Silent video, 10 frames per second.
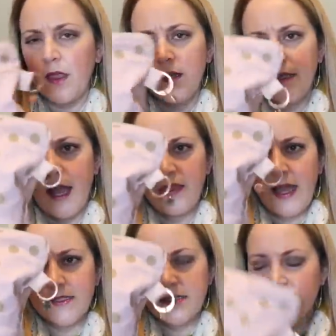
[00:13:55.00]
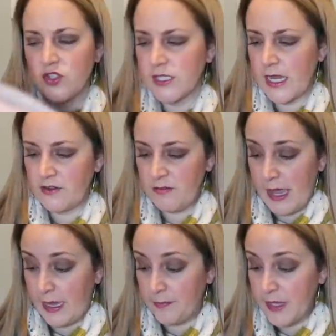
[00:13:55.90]
yeah, that's just kind of
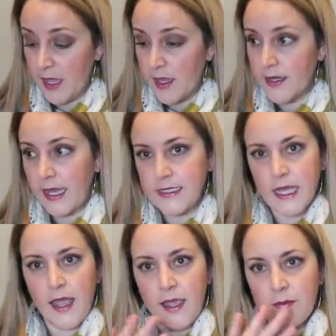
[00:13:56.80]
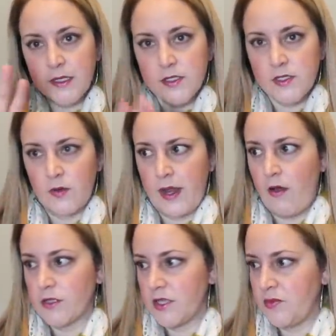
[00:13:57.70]
my nighttime zone
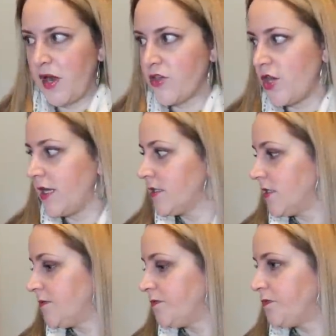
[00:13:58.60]
out project.